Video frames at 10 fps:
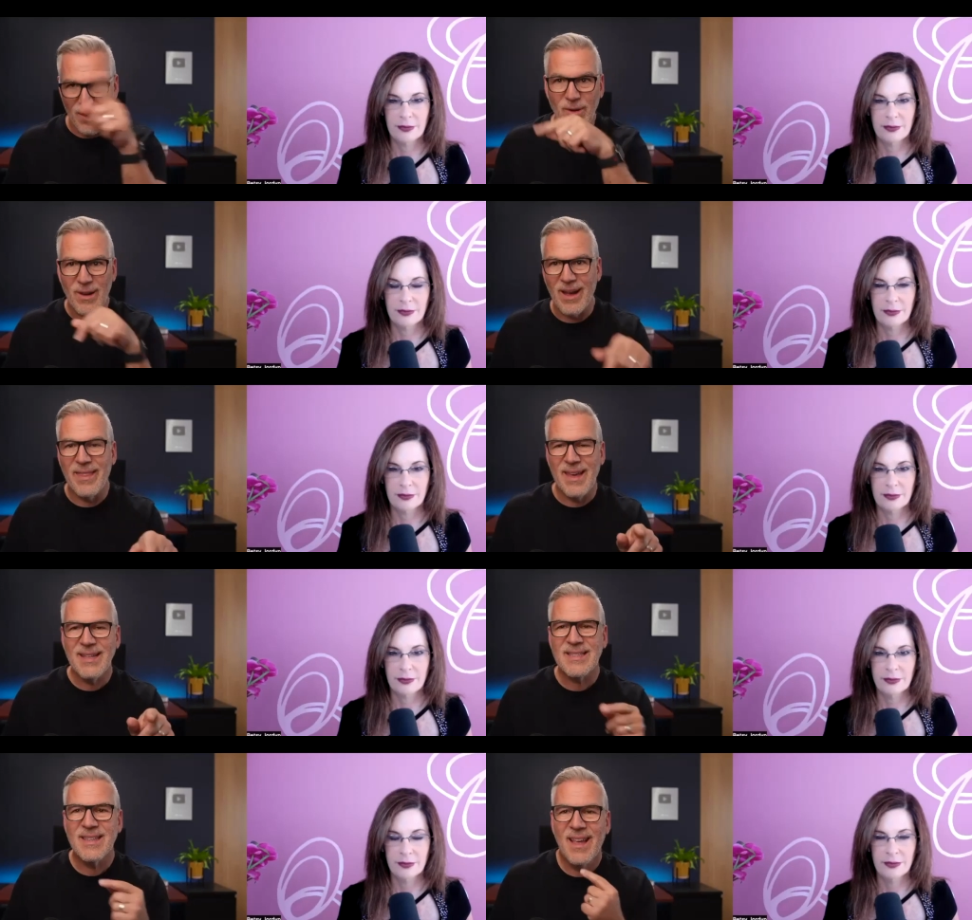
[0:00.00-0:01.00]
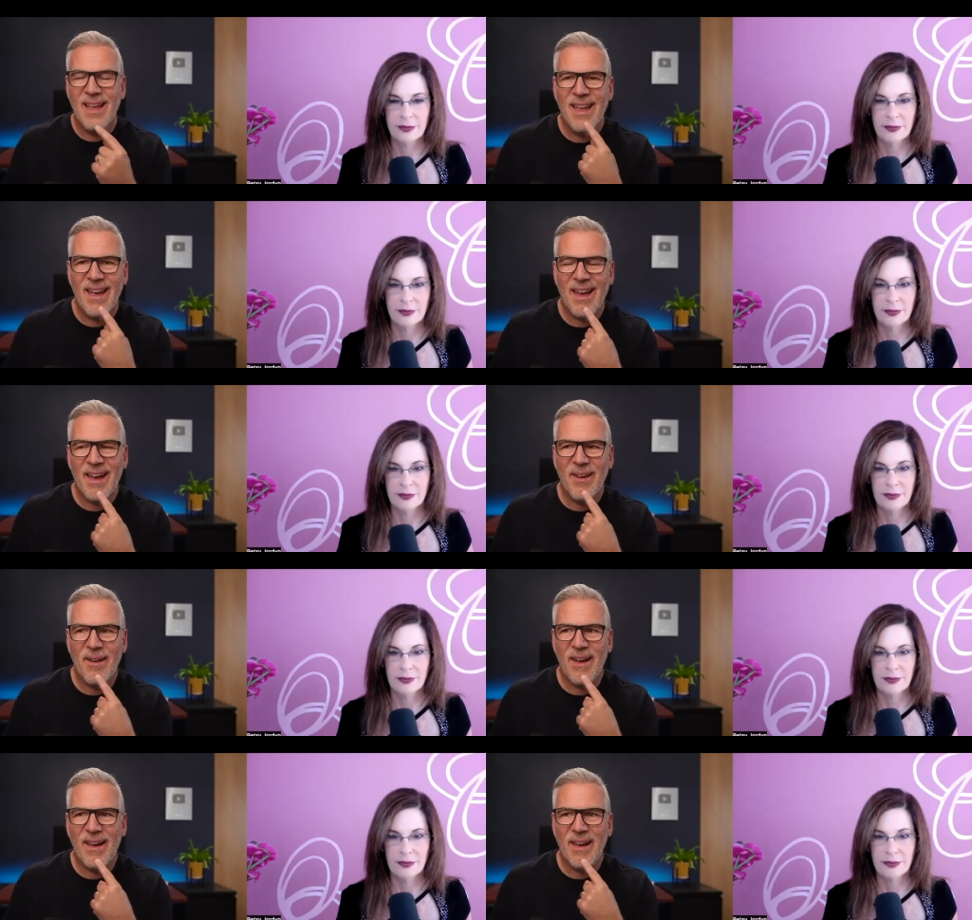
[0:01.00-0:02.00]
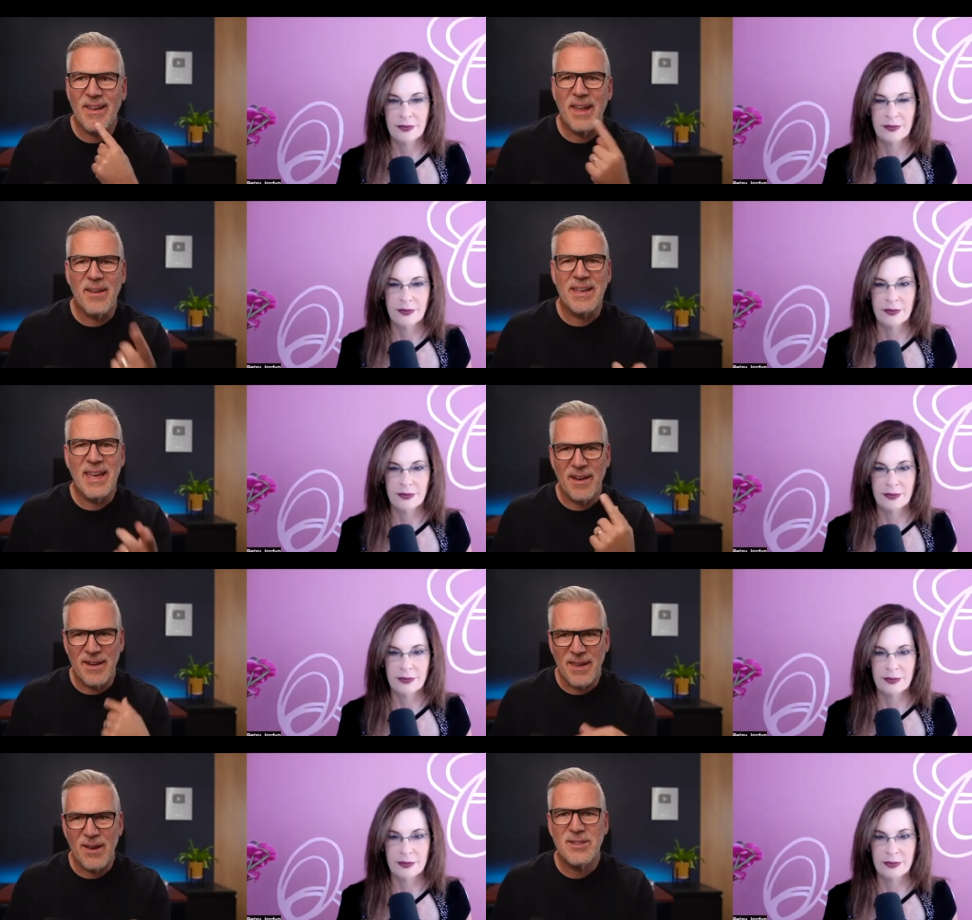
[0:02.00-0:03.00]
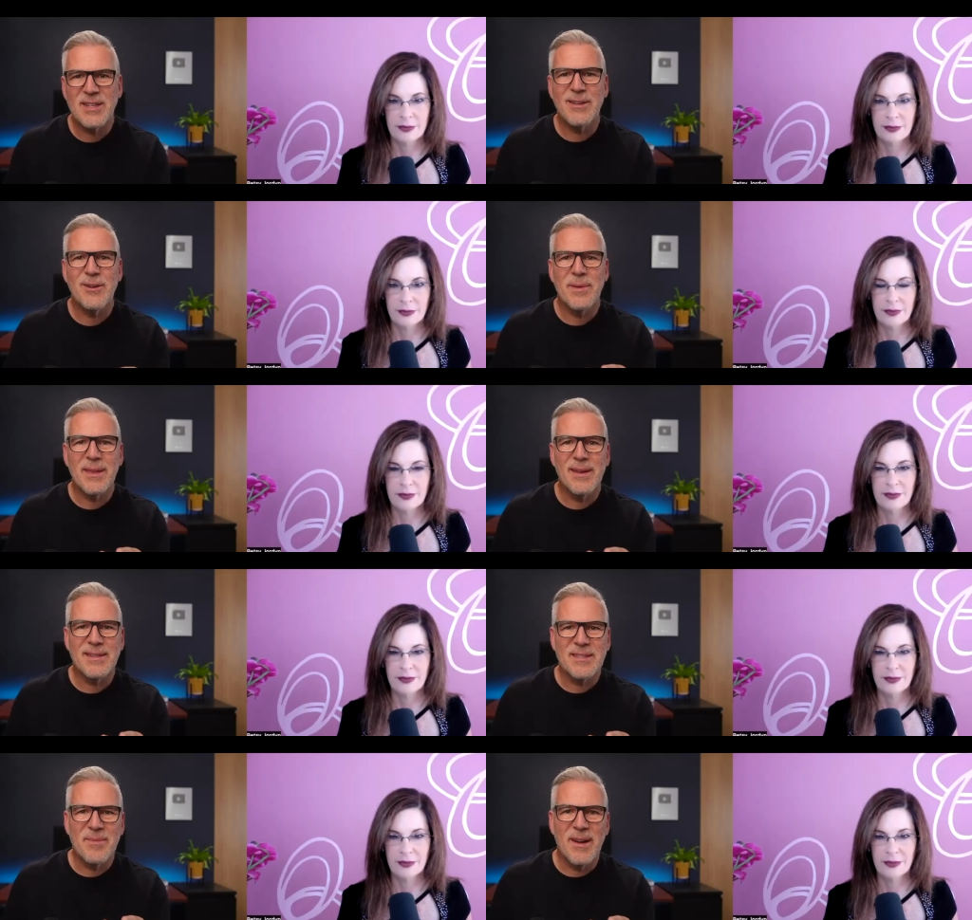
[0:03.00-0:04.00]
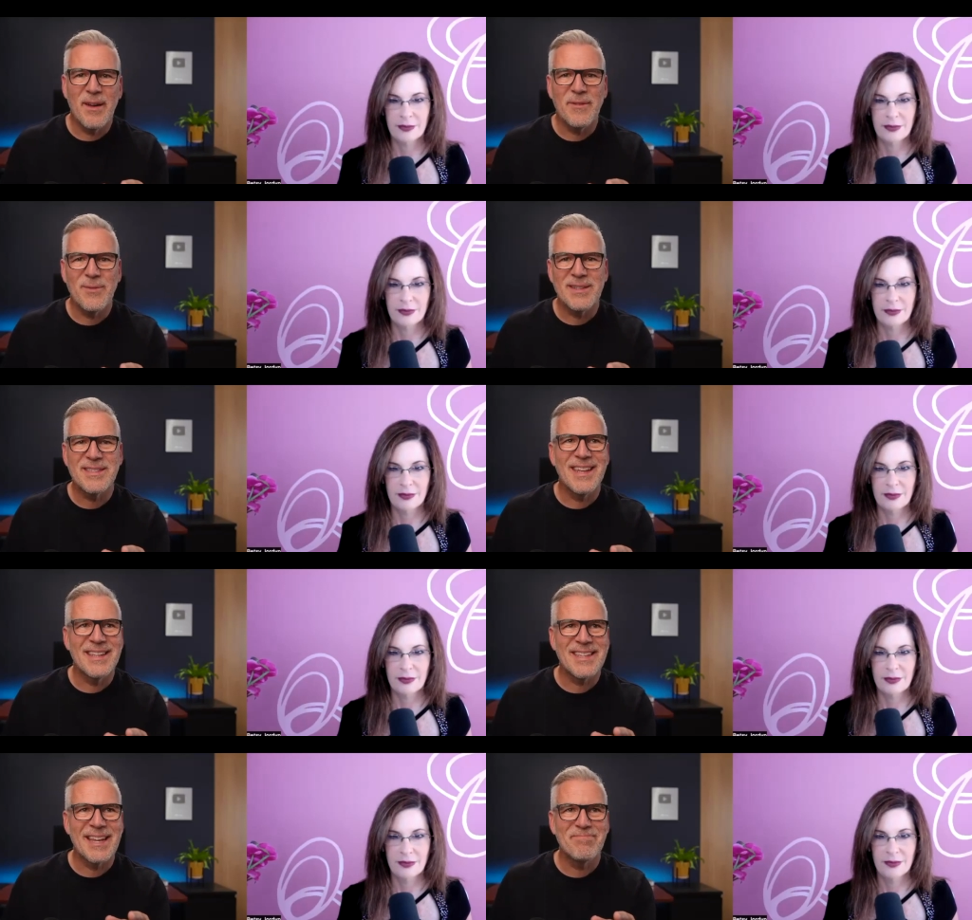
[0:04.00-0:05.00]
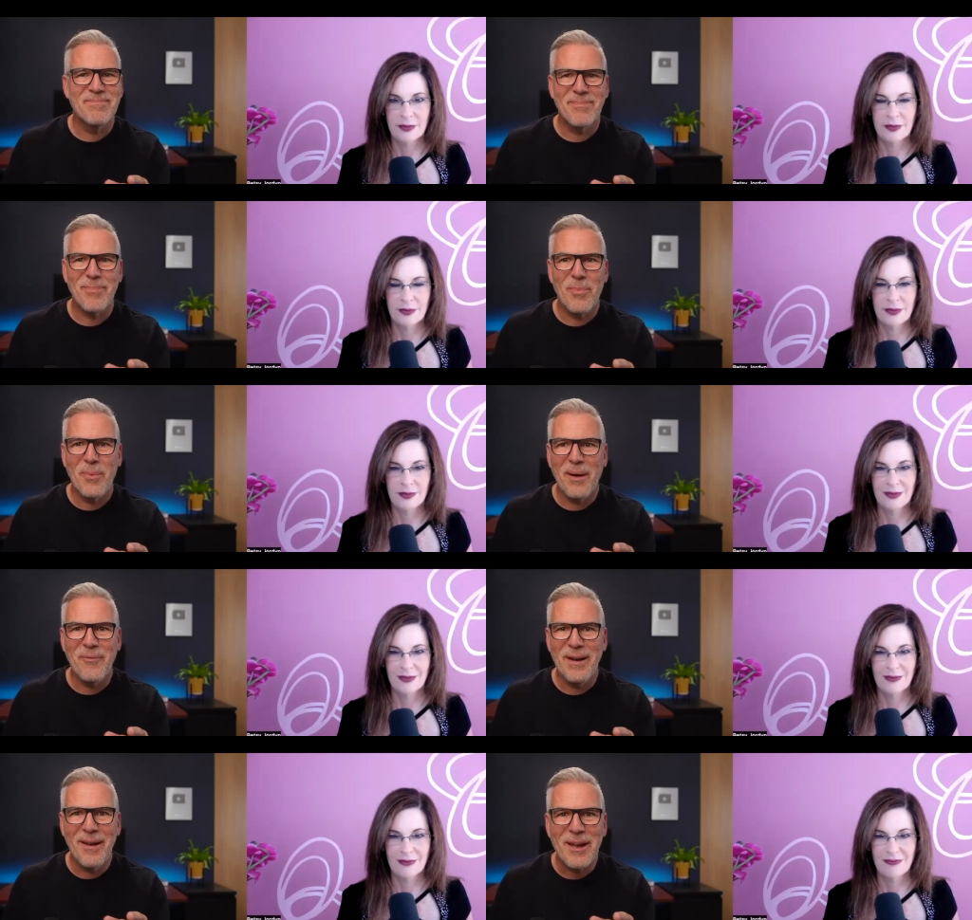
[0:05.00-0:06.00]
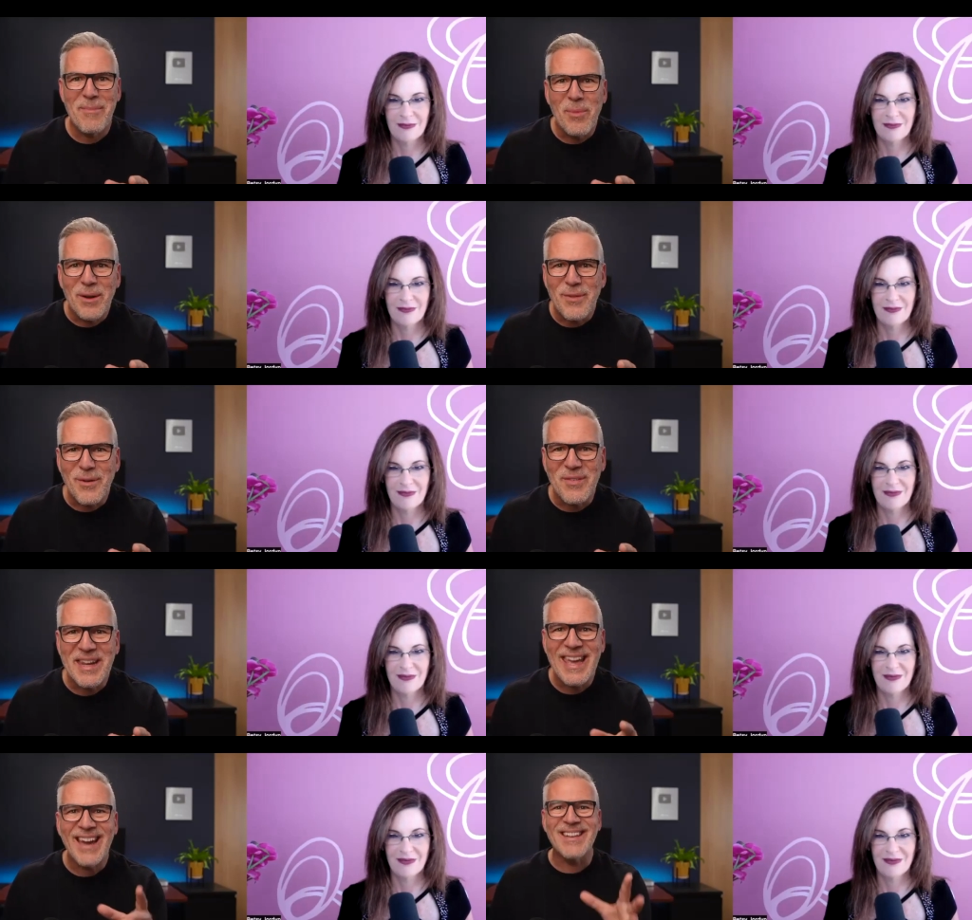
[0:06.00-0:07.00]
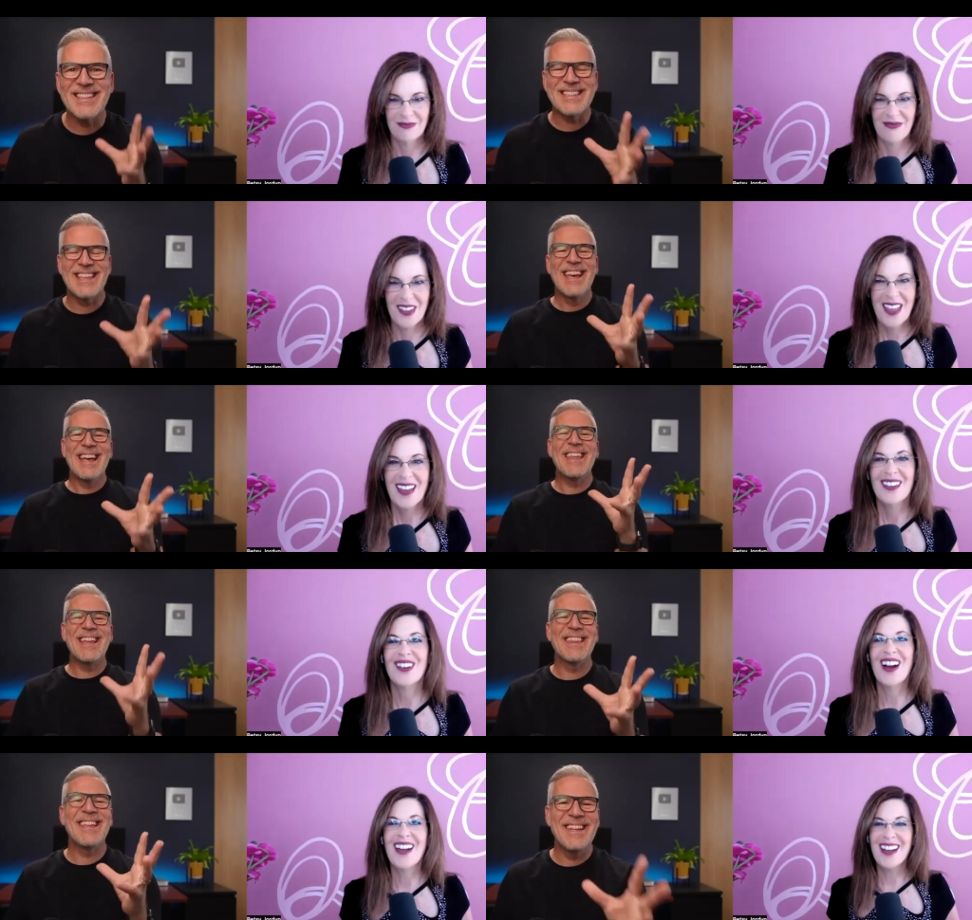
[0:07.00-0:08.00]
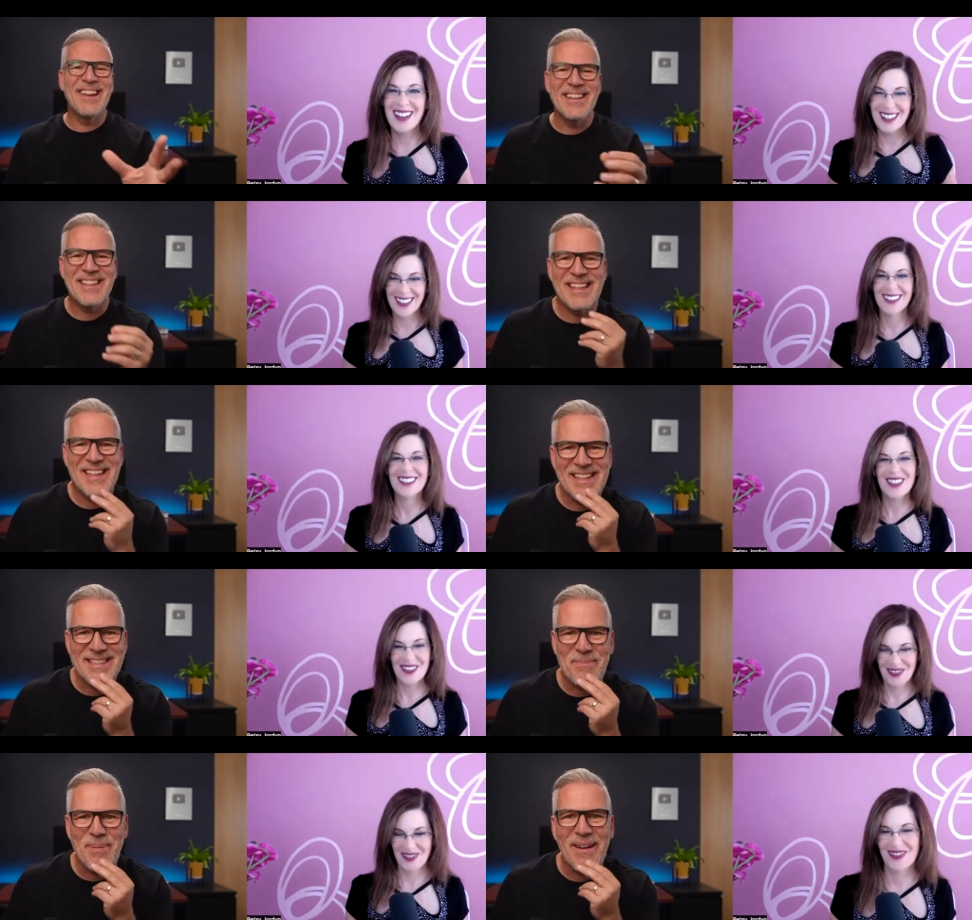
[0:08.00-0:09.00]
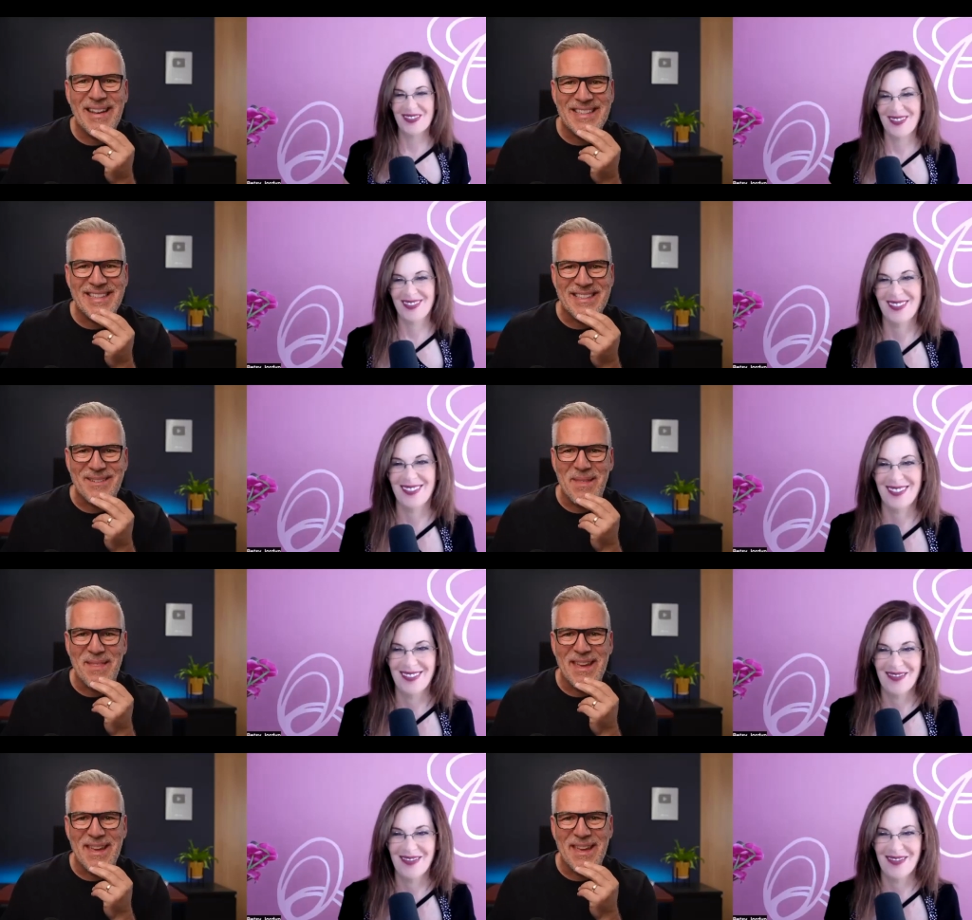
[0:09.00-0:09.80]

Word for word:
Speaker 1: look like this uh, and then I get on a coaching call with a customer afterwards, and they say, "I feel like I'm in one of your videos." It's right. that, you know, it, it, surprises them